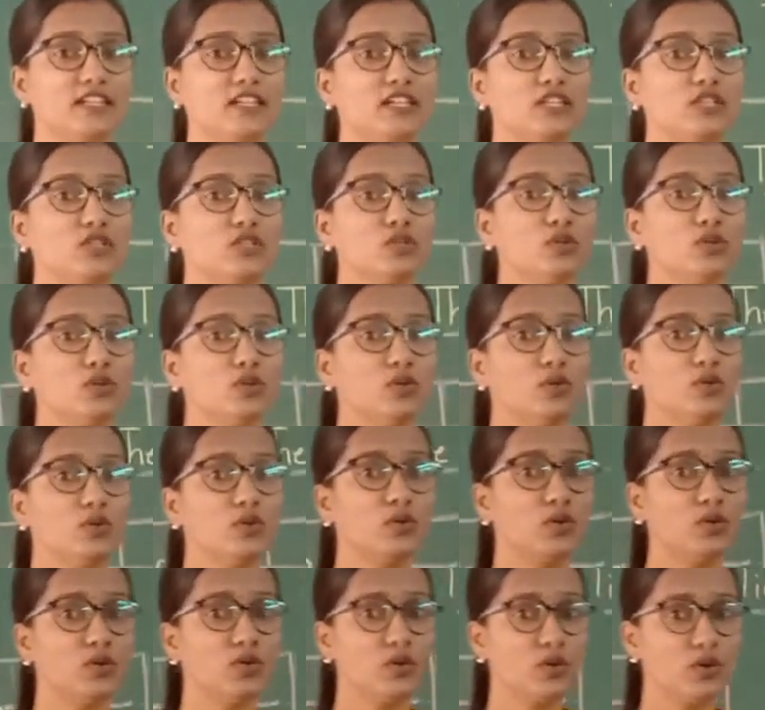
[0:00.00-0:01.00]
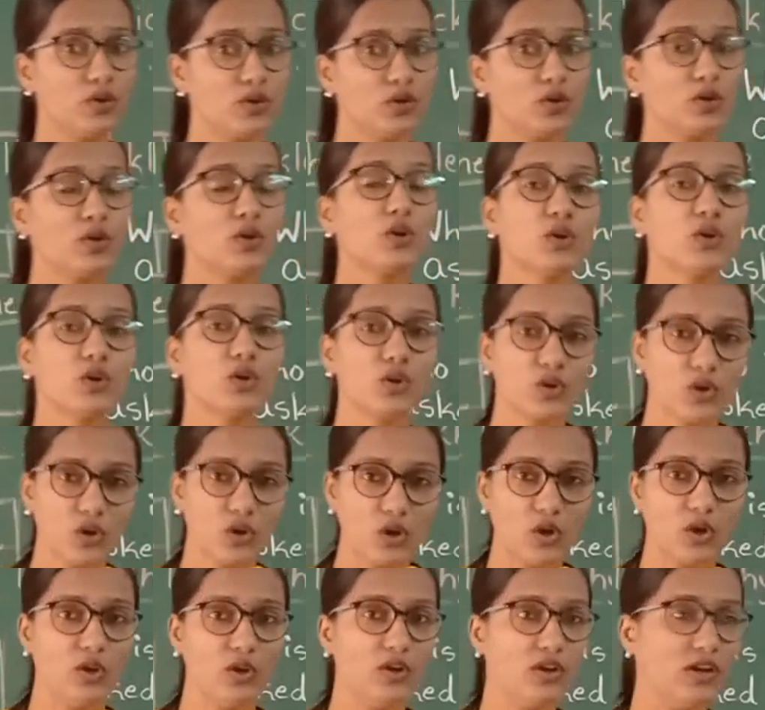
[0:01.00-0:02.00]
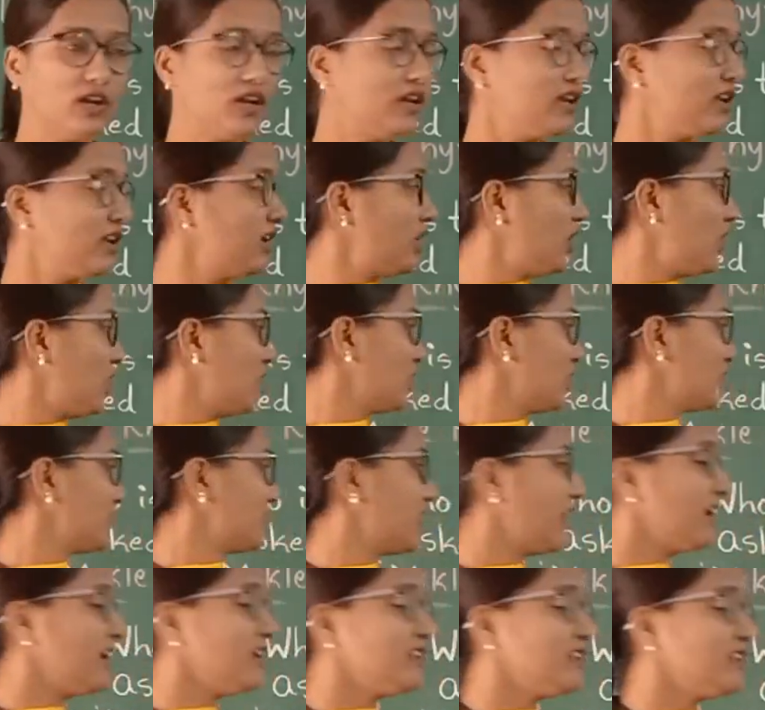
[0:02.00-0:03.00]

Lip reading: to crawl on that